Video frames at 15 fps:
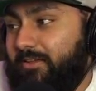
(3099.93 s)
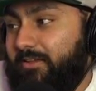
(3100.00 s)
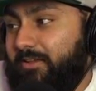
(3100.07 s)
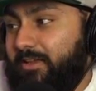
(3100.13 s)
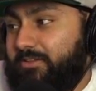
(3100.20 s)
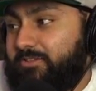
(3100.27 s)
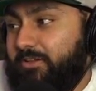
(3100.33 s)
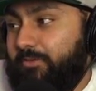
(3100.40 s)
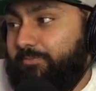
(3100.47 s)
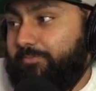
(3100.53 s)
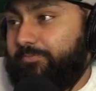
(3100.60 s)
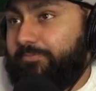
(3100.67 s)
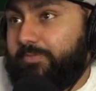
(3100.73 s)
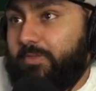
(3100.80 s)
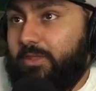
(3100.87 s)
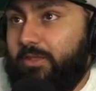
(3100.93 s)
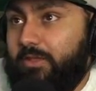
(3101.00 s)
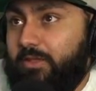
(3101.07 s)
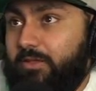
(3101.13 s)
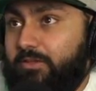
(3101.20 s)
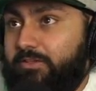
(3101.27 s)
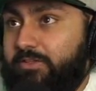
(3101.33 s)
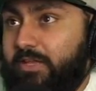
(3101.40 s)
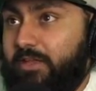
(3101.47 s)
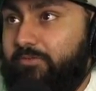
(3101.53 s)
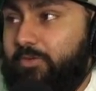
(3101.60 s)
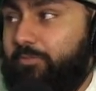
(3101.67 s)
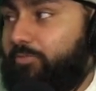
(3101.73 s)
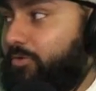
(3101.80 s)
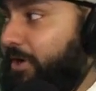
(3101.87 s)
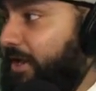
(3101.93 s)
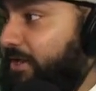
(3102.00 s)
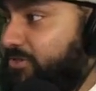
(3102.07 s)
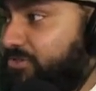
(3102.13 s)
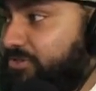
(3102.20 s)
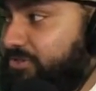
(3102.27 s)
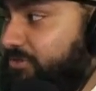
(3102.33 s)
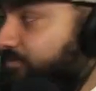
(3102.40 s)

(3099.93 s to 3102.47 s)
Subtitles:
Next up, David Branch